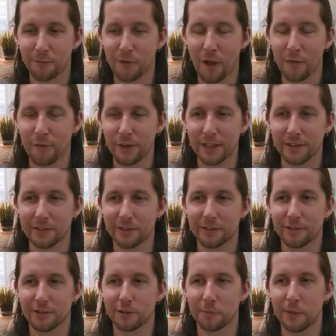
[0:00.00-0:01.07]
fluffy and
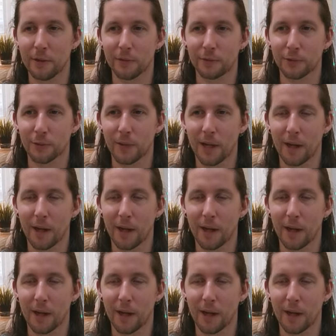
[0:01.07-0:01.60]
spiritual,